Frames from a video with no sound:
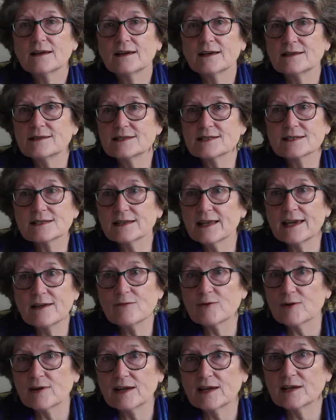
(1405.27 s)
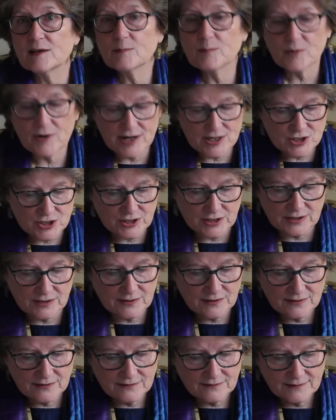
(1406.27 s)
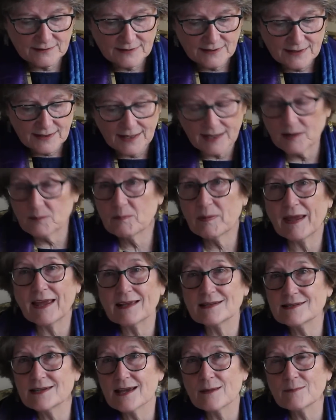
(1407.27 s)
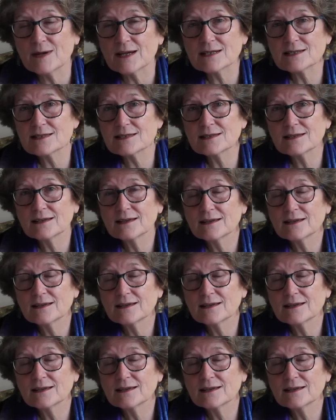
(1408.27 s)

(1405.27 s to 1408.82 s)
and slavery and oppression and pandemics.